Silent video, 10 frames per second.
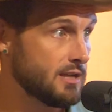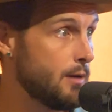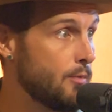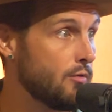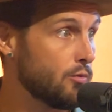
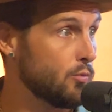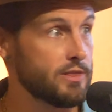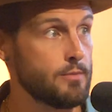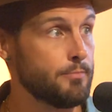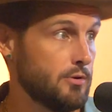come over
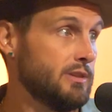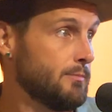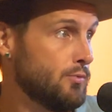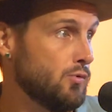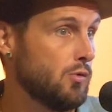with a
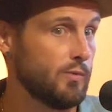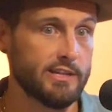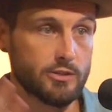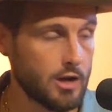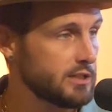birthing pool. We
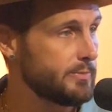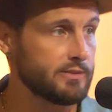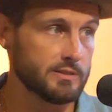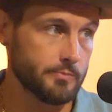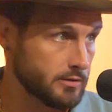had talked about
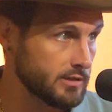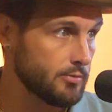this birthing